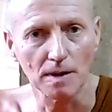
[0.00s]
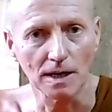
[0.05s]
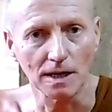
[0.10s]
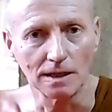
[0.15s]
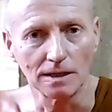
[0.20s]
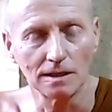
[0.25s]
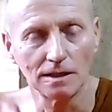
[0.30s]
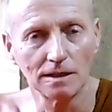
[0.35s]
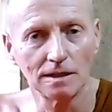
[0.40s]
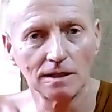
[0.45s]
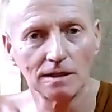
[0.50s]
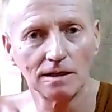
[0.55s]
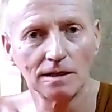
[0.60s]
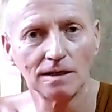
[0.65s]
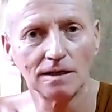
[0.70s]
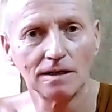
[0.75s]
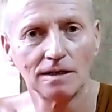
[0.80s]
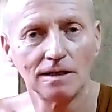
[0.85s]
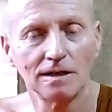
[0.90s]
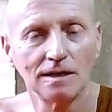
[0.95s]
And
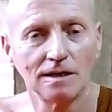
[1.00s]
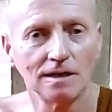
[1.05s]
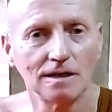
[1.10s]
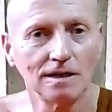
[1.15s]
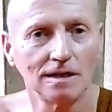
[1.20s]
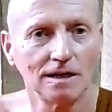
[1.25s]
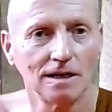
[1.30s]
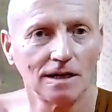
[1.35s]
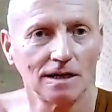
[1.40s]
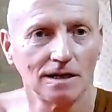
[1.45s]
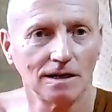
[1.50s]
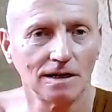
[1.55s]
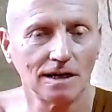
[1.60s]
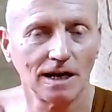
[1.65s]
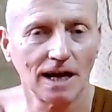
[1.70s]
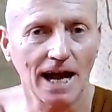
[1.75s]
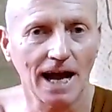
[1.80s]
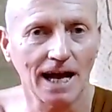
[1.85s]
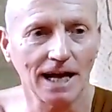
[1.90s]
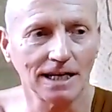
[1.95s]
this
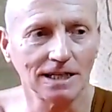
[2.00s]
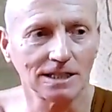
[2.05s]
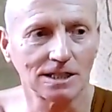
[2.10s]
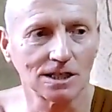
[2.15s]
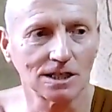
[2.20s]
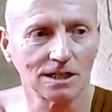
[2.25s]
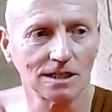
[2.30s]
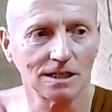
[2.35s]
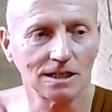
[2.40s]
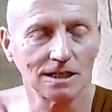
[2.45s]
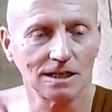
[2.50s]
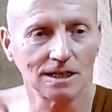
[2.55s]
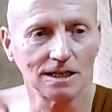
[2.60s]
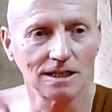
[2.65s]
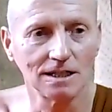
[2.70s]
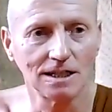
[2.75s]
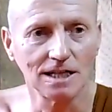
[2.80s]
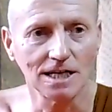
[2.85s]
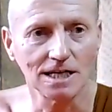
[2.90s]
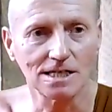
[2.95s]
is not the
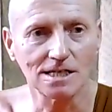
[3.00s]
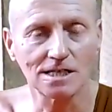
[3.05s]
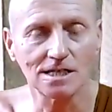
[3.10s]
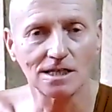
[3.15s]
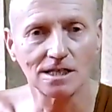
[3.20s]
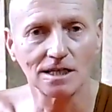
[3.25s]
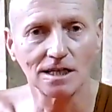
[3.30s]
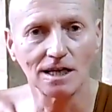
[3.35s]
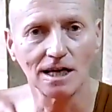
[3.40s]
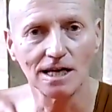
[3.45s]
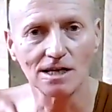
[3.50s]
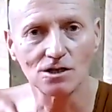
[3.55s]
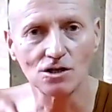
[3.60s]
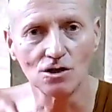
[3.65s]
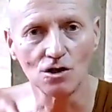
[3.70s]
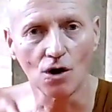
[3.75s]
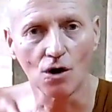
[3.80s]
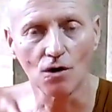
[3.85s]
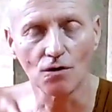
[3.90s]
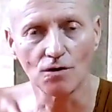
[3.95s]
approach to doing
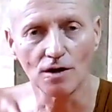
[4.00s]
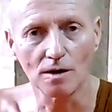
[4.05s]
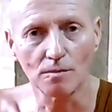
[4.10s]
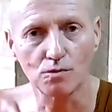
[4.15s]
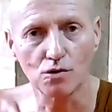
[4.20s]
nothing.